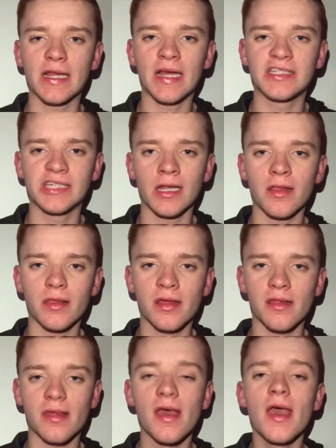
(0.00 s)

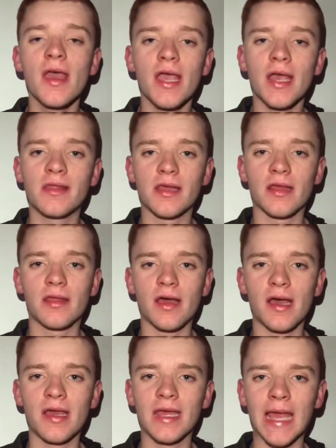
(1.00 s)
chances in the
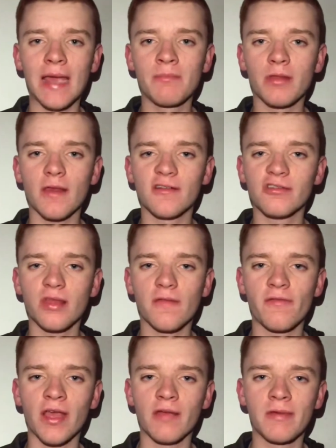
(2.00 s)
entire game, but I just
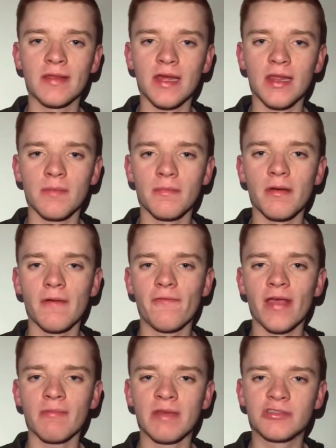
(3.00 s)
think we
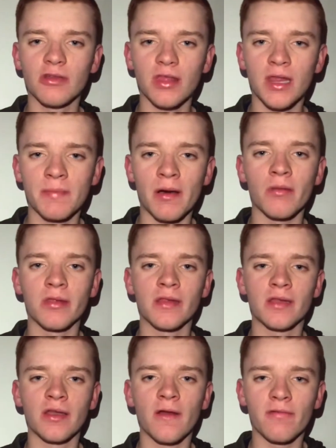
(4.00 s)
just about
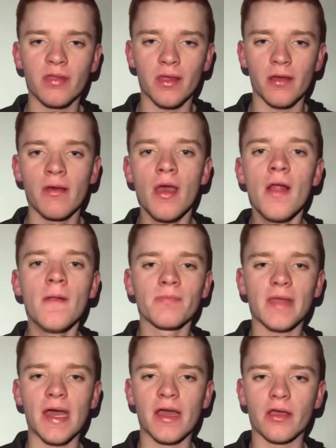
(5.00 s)
did enough to
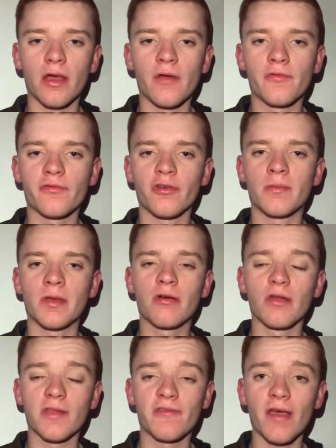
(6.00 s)
go through,
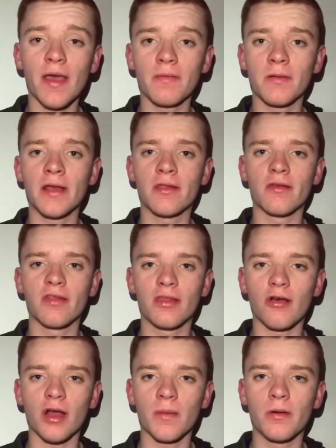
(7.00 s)
because fair play to
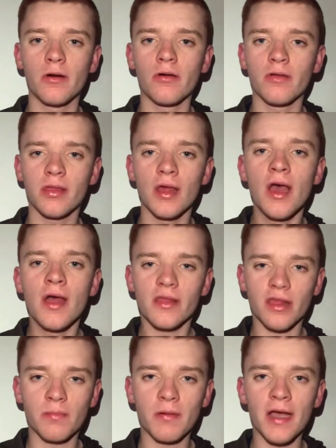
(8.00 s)
Stockport,
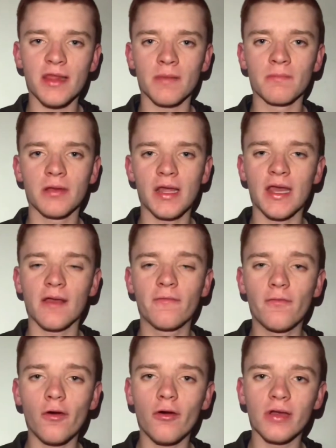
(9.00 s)
despite them playing
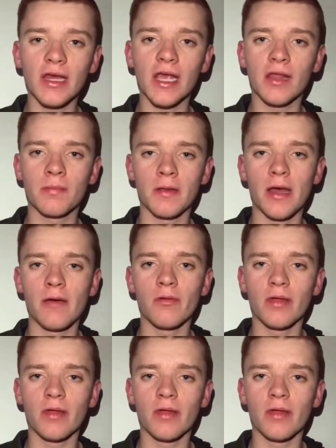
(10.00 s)
4 leagues below